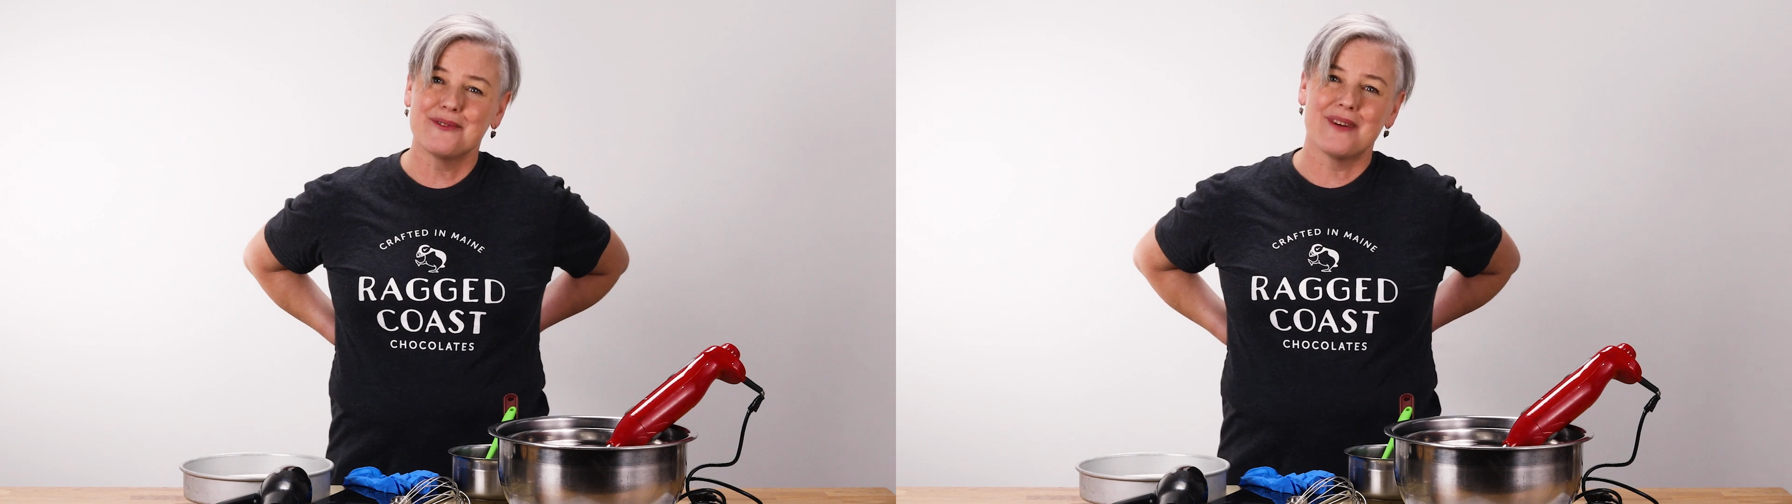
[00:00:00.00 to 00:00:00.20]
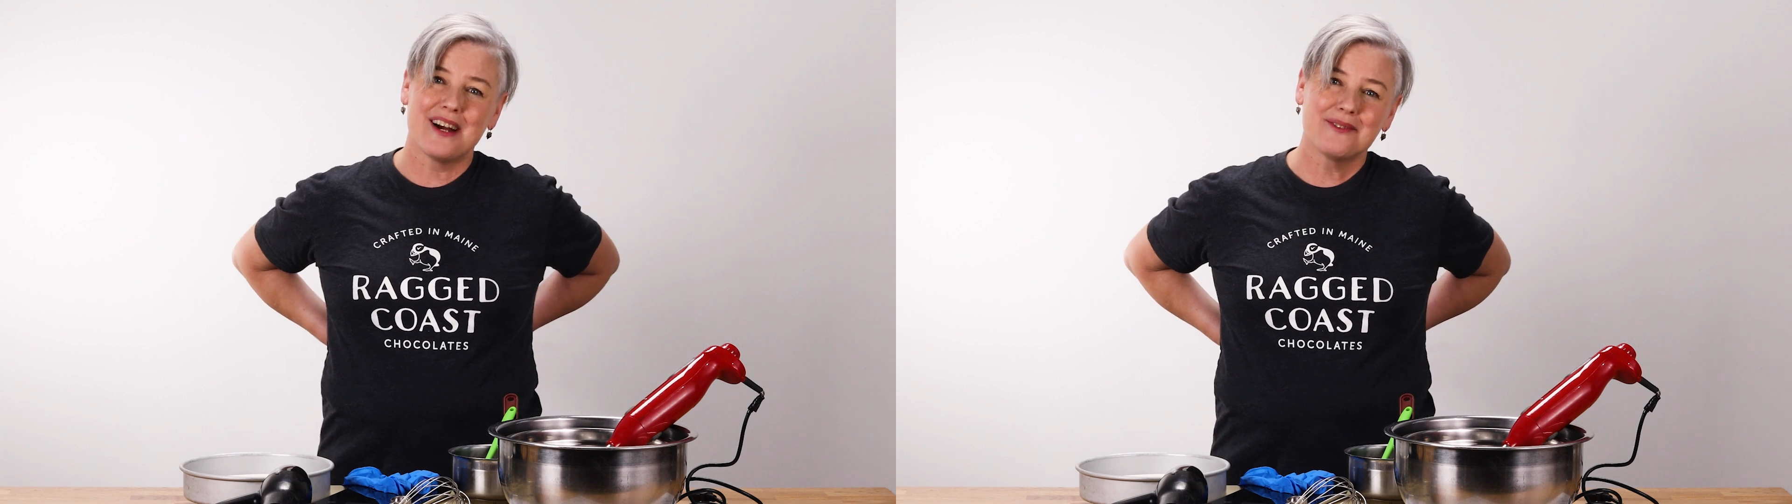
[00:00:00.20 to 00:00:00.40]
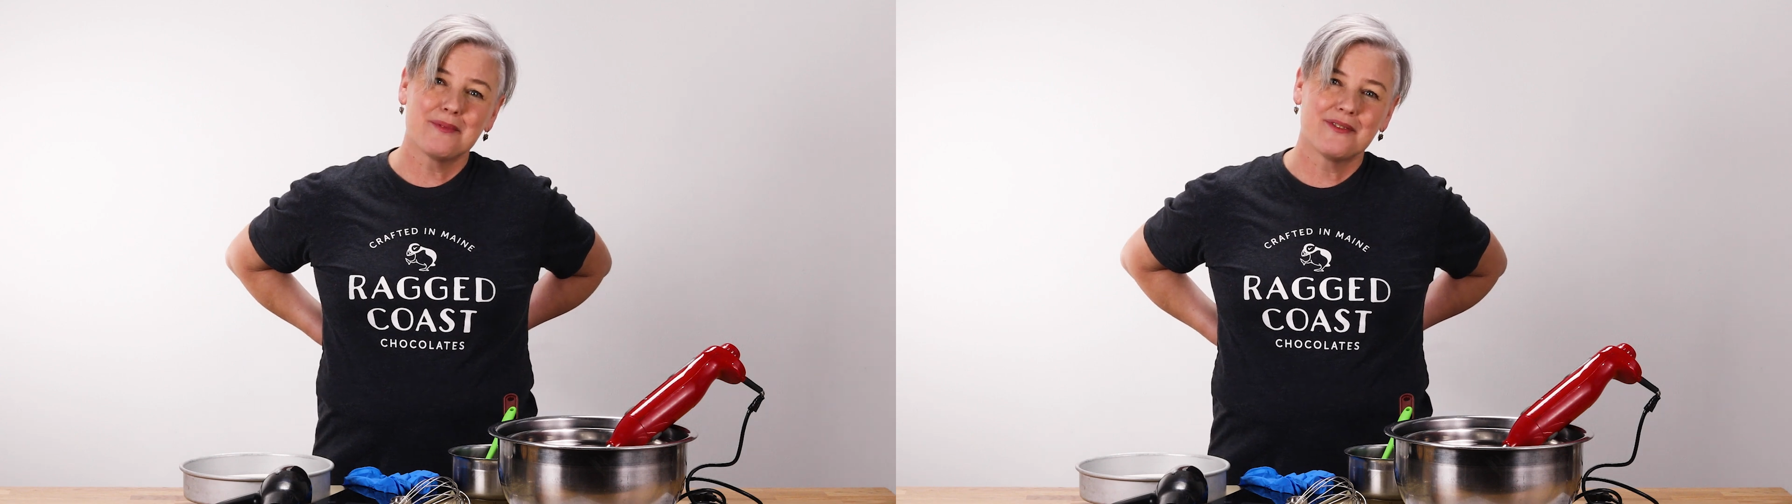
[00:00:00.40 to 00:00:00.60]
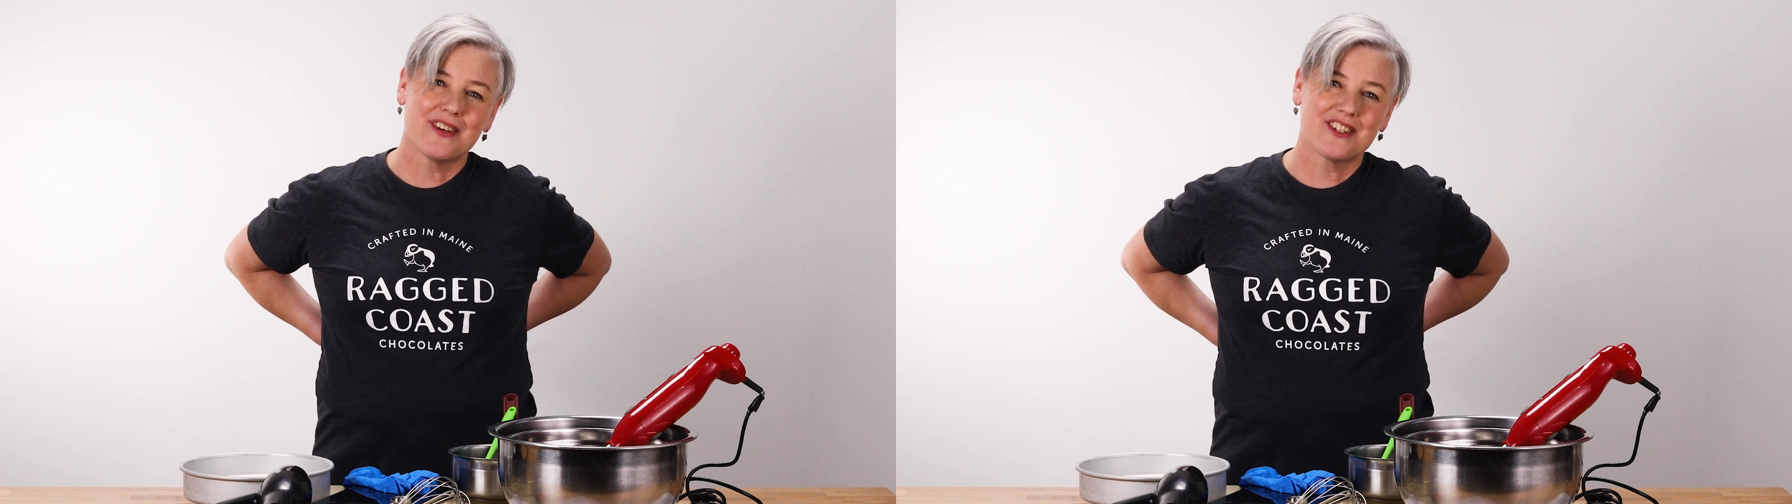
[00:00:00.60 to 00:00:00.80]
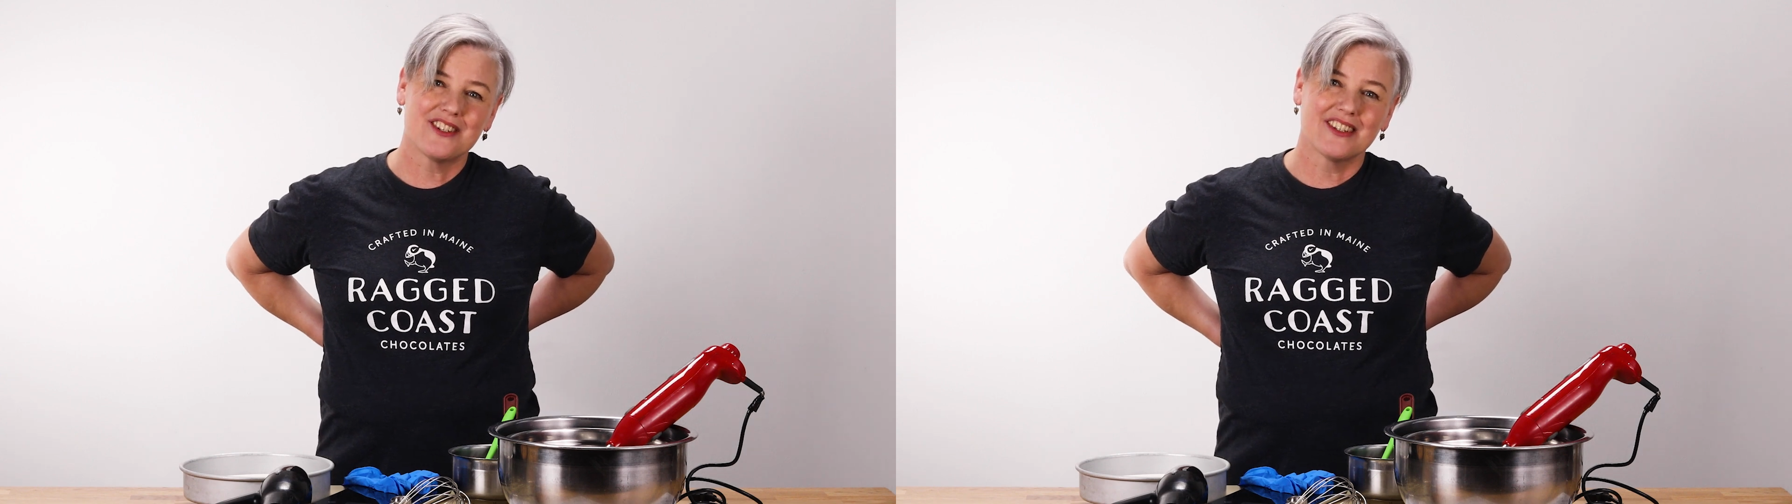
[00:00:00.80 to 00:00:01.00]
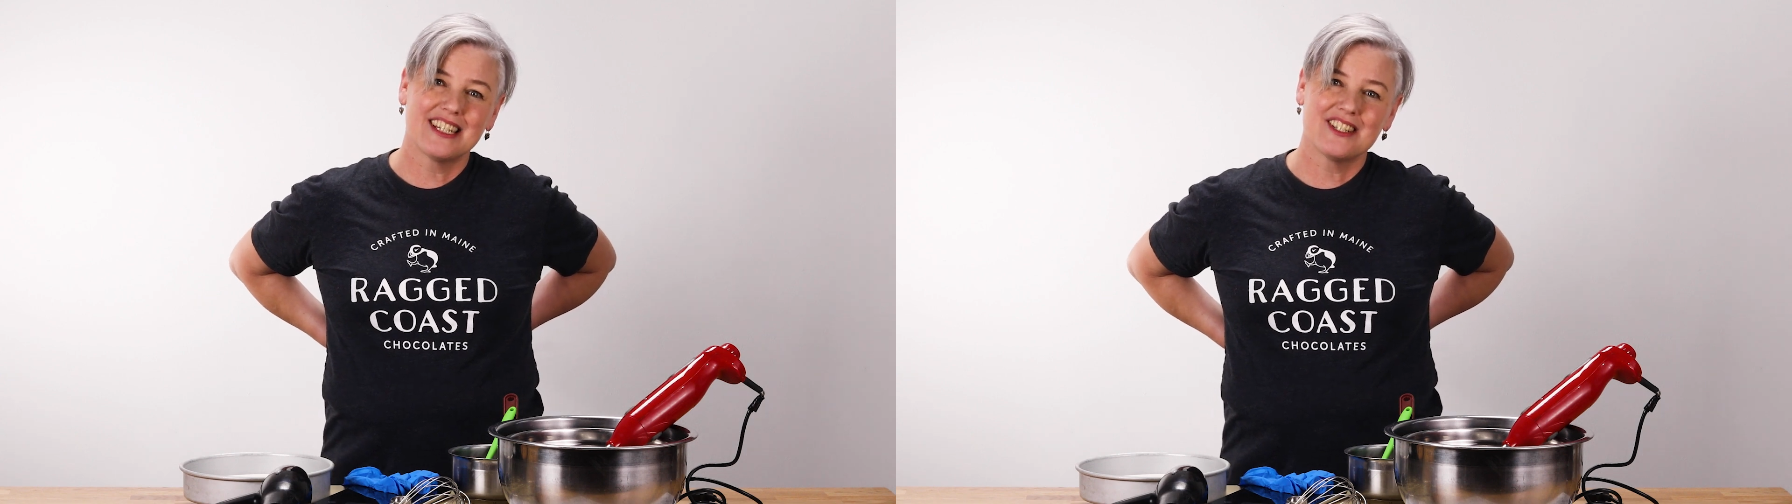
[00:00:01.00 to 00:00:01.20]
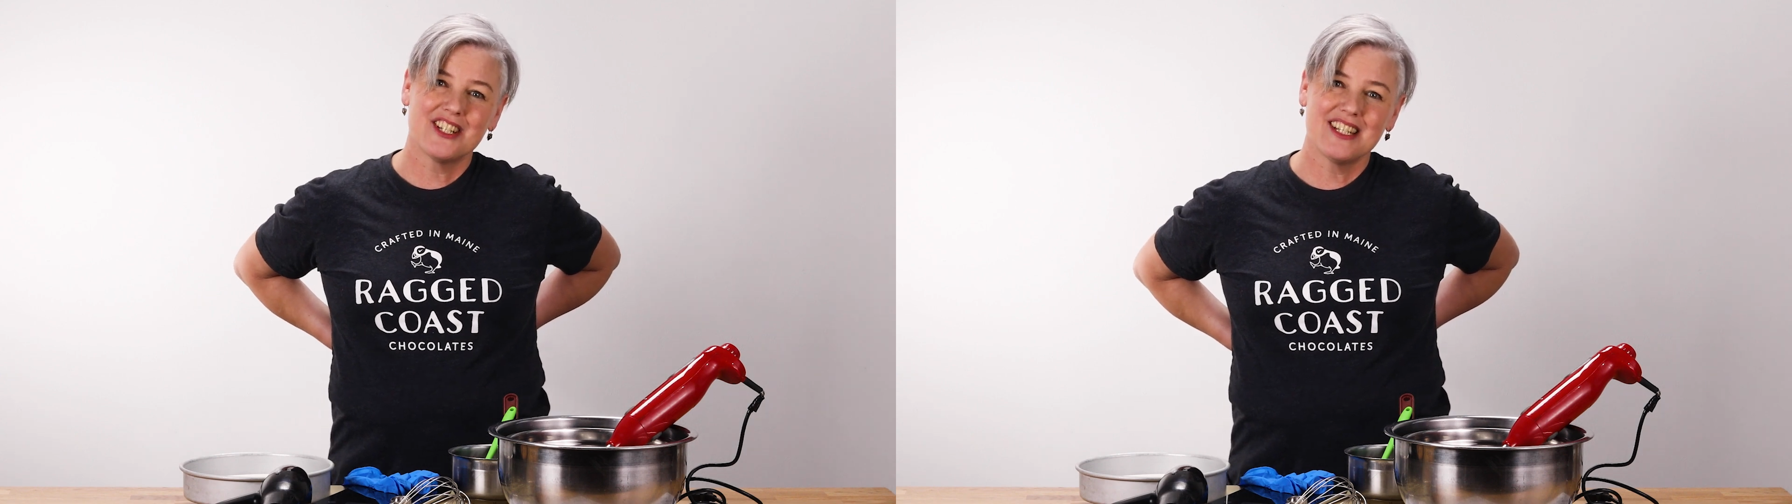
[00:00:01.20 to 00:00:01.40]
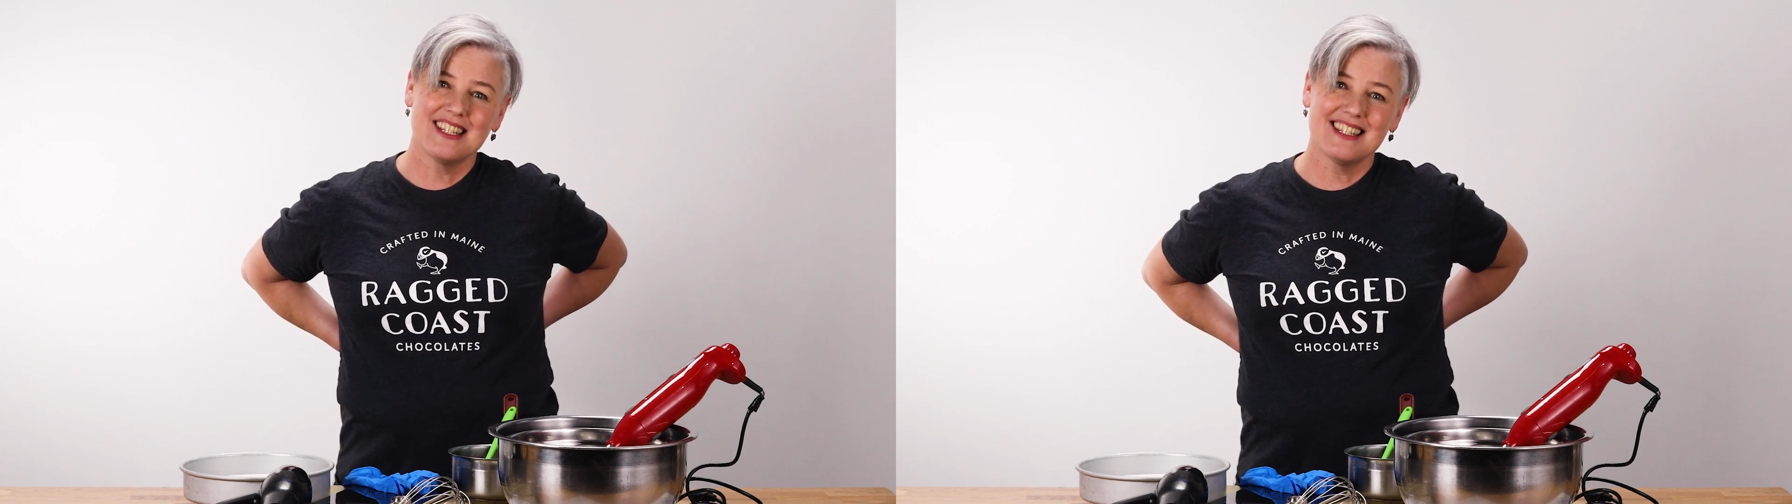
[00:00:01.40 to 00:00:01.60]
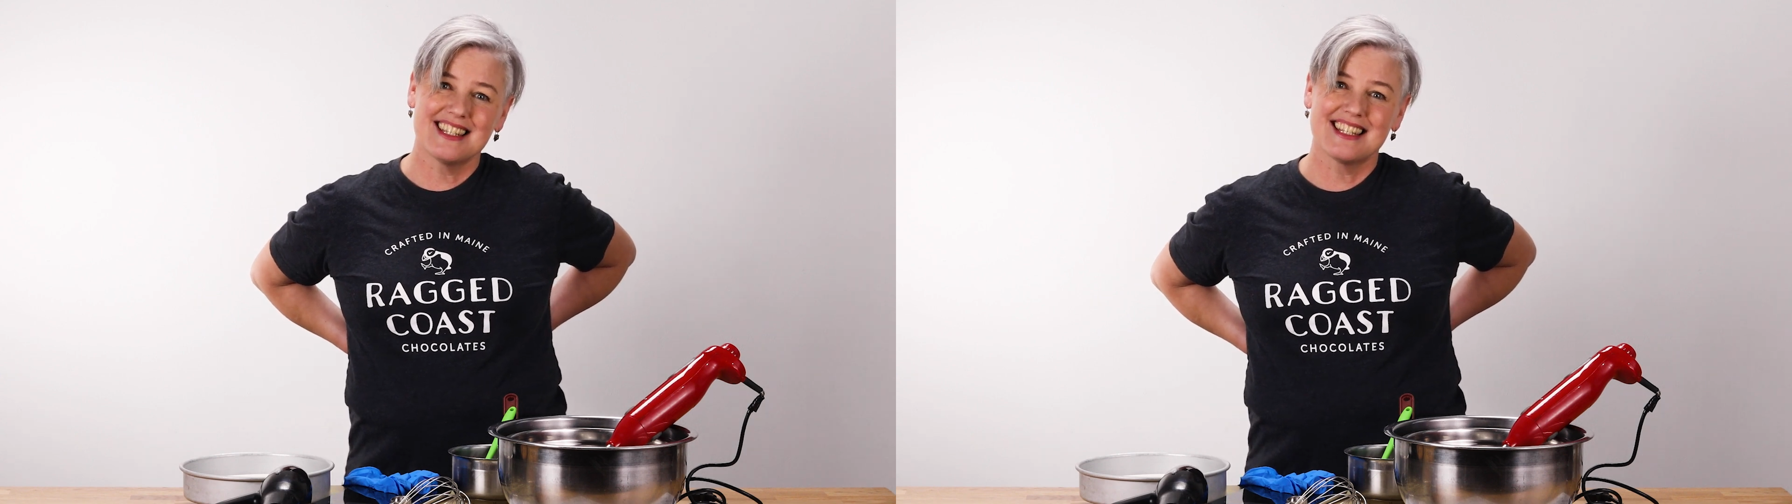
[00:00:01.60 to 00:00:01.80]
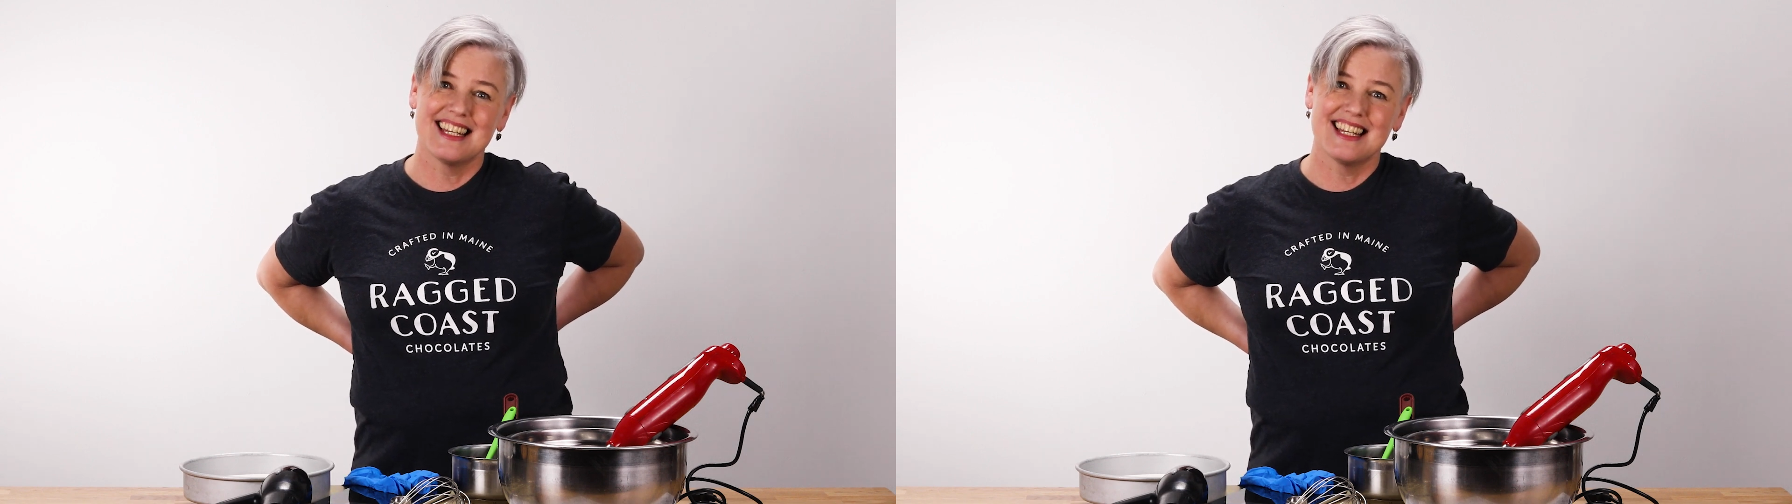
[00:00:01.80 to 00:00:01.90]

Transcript: around professional kitchens,